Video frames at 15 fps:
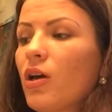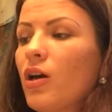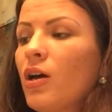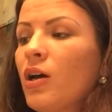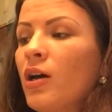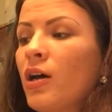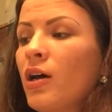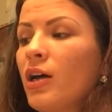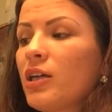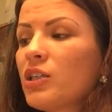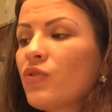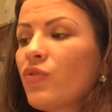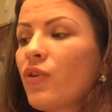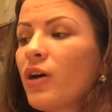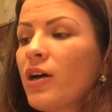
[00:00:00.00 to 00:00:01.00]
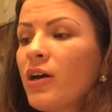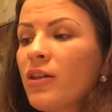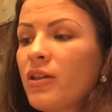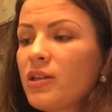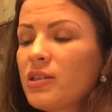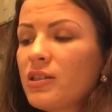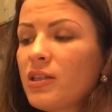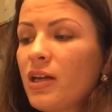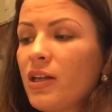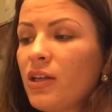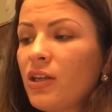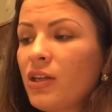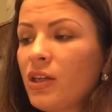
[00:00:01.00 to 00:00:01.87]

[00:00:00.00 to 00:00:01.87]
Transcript: As far as I understand,